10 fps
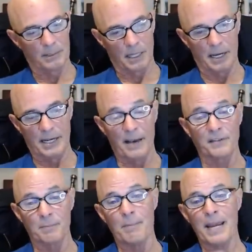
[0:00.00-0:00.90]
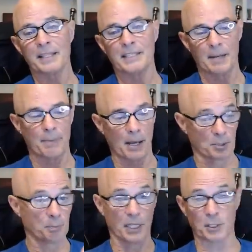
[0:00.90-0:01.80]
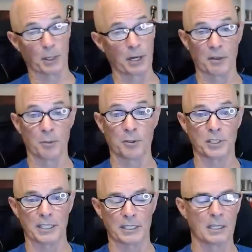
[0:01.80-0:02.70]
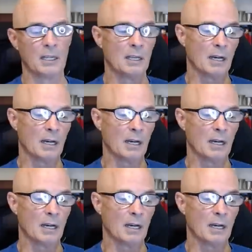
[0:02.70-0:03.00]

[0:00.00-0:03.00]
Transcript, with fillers: the, enough to make the 10 pounds plus whatever the boost leak is.